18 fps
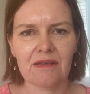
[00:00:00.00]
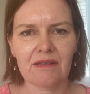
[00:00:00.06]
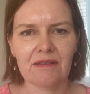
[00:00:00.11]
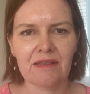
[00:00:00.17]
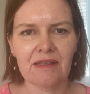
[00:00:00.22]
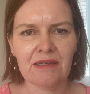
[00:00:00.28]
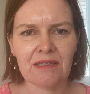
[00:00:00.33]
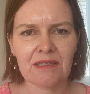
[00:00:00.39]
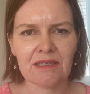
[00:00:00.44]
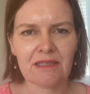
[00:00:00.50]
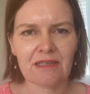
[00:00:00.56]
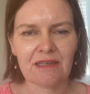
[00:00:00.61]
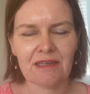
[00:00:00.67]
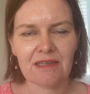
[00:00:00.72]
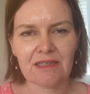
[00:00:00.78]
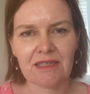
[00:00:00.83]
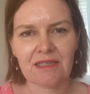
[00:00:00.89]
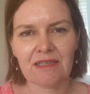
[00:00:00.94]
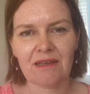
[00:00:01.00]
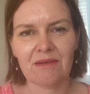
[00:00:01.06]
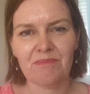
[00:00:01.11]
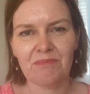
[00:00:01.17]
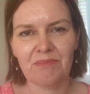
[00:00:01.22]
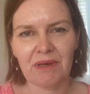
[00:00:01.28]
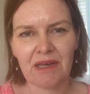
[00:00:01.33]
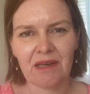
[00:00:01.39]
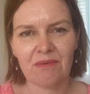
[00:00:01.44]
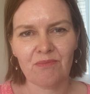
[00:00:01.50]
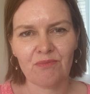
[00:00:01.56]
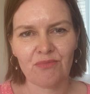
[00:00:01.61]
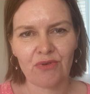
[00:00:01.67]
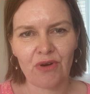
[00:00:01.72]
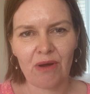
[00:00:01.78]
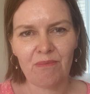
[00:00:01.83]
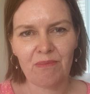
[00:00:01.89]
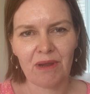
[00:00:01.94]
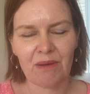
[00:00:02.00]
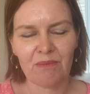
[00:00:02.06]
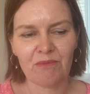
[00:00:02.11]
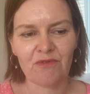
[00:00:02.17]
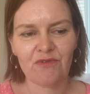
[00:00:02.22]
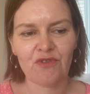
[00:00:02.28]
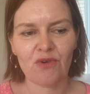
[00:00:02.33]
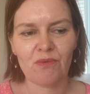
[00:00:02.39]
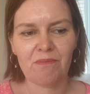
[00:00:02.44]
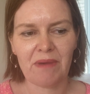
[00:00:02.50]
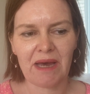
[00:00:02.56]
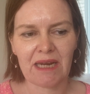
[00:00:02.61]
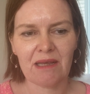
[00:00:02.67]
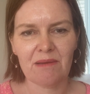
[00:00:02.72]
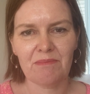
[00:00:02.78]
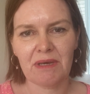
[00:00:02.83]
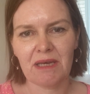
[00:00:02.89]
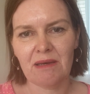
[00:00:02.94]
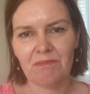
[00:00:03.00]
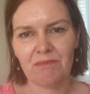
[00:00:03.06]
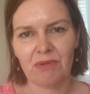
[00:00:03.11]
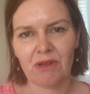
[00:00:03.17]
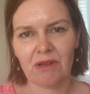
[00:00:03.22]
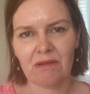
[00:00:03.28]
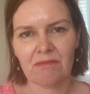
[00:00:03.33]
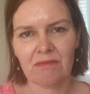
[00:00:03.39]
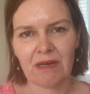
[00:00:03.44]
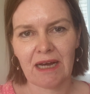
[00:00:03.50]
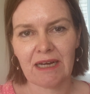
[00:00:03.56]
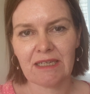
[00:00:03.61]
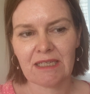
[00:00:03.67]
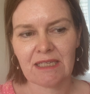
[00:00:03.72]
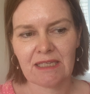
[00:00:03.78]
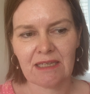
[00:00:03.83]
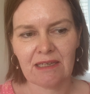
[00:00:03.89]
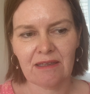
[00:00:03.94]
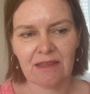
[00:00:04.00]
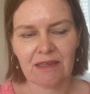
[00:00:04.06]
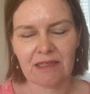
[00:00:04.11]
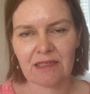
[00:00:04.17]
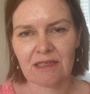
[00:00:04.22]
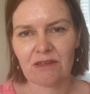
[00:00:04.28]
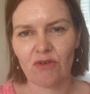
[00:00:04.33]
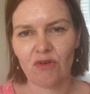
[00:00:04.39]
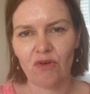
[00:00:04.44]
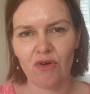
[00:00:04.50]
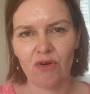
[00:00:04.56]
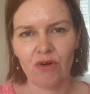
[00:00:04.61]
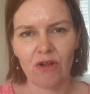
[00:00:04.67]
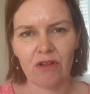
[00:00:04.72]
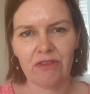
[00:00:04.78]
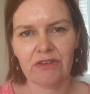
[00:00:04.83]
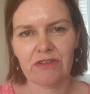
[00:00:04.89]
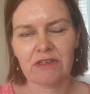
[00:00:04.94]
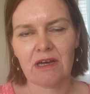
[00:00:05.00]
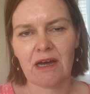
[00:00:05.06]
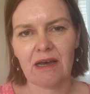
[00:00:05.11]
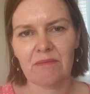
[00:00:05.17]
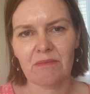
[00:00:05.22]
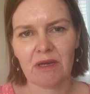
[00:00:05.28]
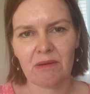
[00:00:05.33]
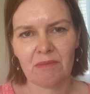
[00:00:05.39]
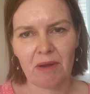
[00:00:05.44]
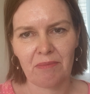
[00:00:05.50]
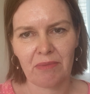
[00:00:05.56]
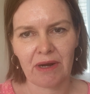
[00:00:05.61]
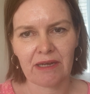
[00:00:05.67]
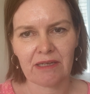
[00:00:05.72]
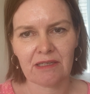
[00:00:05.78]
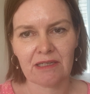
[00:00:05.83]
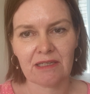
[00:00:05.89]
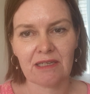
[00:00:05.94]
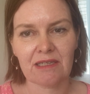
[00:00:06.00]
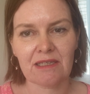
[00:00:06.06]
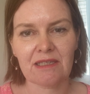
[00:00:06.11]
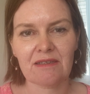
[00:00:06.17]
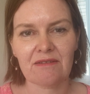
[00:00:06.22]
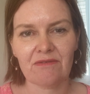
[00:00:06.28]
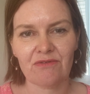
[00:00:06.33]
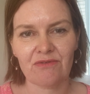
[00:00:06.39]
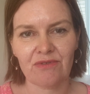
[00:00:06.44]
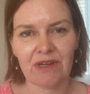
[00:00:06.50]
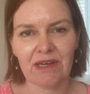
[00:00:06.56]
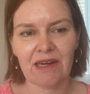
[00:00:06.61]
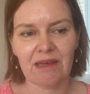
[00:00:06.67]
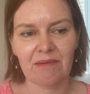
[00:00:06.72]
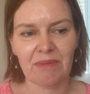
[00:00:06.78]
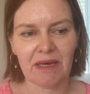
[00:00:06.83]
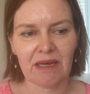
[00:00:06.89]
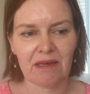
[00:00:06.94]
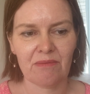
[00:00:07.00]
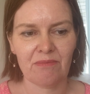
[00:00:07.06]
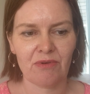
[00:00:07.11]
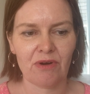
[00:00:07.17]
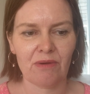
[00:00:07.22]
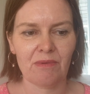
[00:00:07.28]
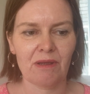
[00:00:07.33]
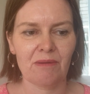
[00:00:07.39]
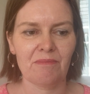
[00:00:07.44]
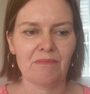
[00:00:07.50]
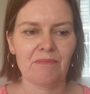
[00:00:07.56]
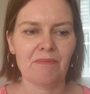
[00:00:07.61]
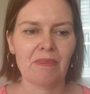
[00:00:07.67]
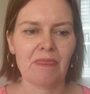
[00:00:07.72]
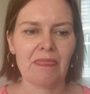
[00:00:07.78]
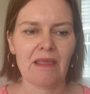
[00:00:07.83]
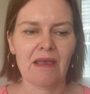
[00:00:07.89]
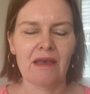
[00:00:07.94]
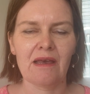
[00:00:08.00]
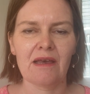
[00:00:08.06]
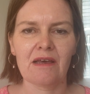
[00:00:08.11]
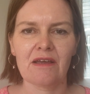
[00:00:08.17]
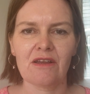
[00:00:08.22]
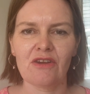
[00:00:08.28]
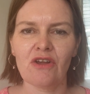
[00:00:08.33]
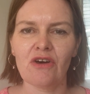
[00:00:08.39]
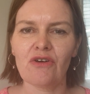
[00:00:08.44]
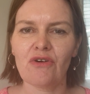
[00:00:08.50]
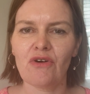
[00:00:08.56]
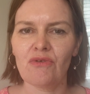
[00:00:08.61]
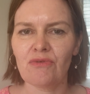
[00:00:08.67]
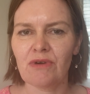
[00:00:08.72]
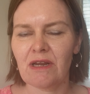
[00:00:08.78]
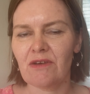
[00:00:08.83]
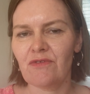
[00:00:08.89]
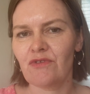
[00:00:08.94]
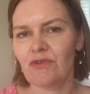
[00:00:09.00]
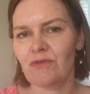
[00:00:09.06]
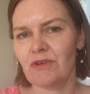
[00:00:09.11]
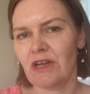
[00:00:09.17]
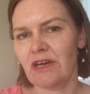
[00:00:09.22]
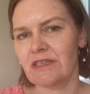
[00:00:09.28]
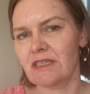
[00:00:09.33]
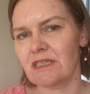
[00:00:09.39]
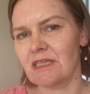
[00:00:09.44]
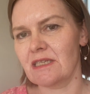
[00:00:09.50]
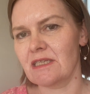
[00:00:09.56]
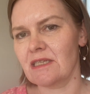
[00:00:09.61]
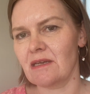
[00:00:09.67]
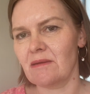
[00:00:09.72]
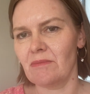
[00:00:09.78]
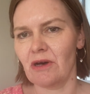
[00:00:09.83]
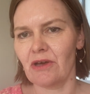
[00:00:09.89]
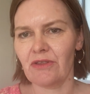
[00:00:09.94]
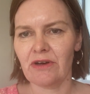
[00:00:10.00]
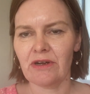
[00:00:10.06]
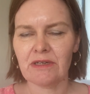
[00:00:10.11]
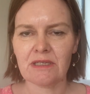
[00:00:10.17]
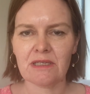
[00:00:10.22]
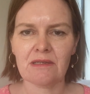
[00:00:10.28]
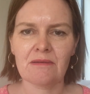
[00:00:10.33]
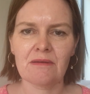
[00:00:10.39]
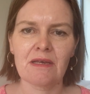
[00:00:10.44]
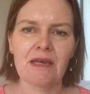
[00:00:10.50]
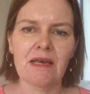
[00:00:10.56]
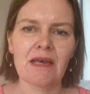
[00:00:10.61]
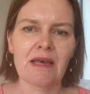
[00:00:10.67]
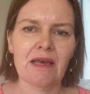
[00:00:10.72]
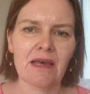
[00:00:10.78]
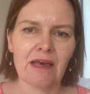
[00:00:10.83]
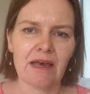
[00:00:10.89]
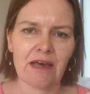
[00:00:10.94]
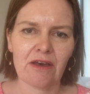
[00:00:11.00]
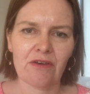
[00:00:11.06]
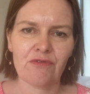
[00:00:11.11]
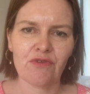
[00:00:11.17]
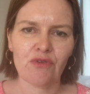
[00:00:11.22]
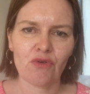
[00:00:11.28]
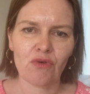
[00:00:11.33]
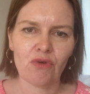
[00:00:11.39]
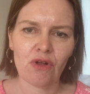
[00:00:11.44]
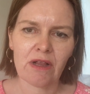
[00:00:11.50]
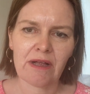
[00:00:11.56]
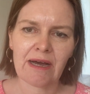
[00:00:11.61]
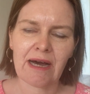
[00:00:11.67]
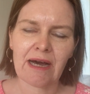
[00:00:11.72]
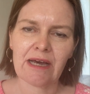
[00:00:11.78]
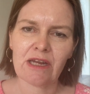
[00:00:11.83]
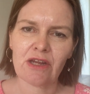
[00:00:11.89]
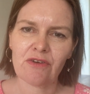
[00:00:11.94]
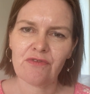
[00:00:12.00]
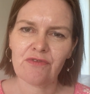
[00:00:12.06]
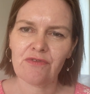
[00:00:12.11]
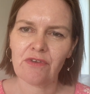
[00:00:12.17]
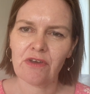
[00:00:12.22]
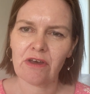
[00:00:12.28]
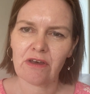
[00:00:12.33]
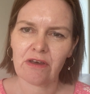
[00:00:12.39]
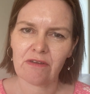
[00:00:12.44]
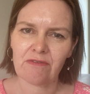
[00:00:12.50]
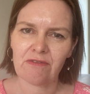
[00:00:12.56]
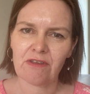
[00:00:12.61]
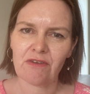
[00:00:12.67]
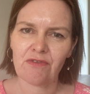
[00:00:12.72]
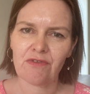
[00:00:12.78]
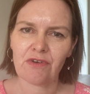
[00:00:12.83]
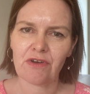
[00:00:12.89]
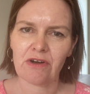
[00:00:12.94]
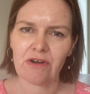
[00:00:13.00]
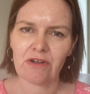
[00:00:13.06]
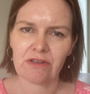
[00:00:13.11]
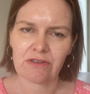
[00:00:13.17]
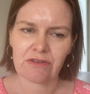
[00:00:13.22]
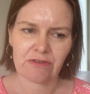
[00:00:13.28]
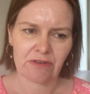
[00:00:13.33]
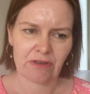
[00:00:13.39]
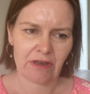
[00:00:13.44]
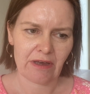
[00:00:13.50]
this is a big problem for many people. I see this all the time in my practice. It's a really big problem, not only for narcissistic mothers, for all kind of difficult